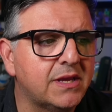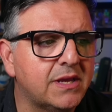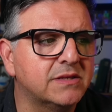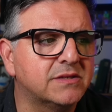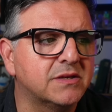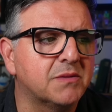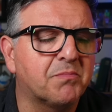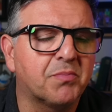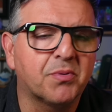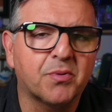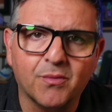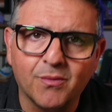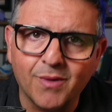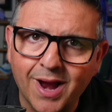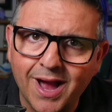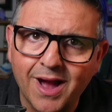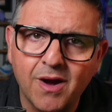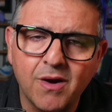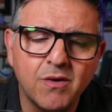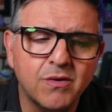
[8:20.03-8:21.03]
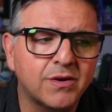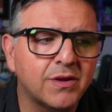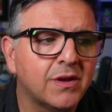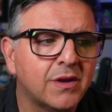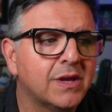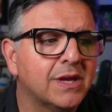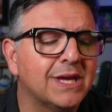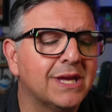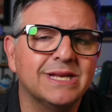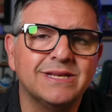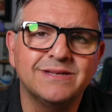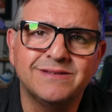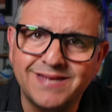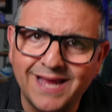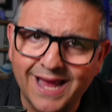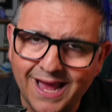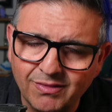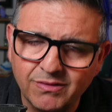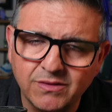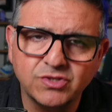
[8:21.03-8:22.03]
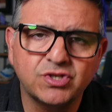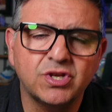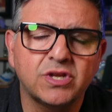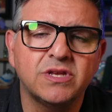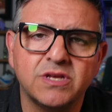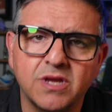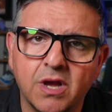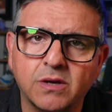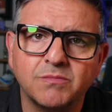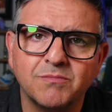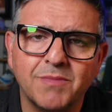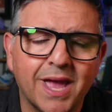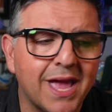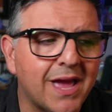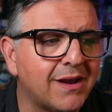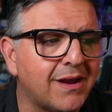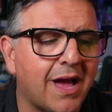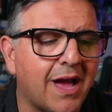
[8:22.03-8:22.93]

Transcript: He's a proud, intelligent young man.